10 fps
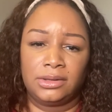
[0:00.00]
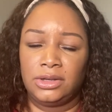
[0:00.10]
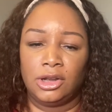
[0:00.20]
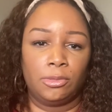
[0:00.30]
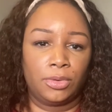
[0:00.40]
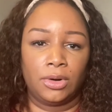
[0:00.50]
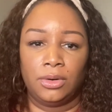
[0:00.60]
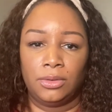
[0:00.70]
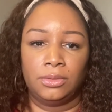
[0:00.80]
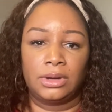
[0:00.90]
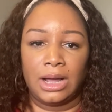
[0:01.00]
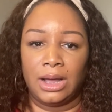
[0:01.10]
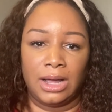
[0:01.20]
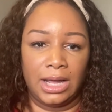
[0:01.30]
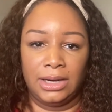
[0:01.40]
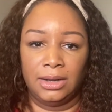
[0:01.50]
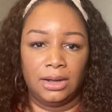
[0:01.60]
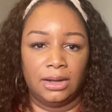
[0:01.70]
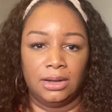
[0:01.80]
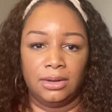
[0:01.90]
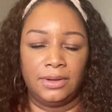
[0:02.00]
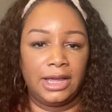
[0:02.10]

you know, pro con of